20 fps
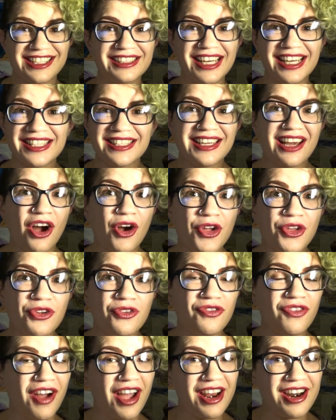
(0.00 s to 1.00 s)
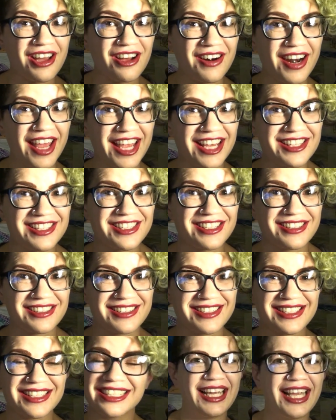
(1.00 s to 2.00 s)
That's how you find out
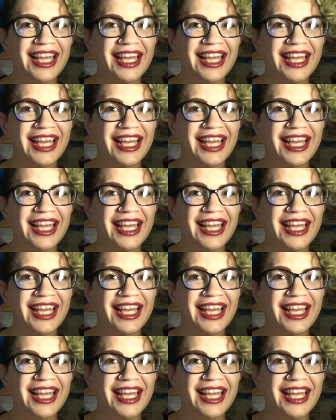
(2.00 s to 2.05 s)
answers.